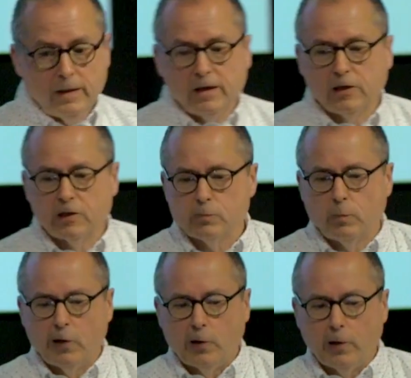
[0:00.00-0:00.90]
it gets
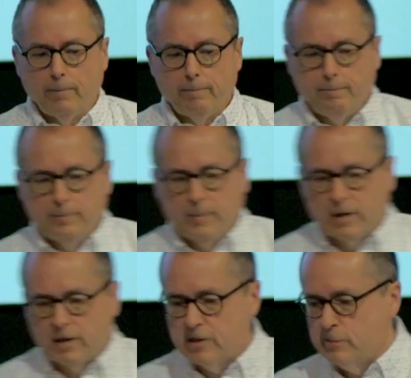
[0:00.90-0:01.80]
better.
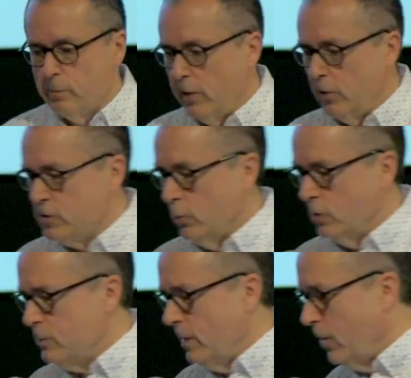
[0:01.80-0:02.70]
It gets better. So
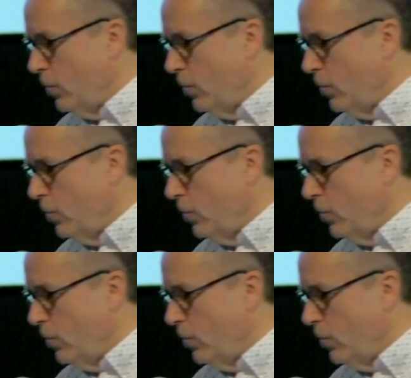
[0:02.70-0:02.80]
what's my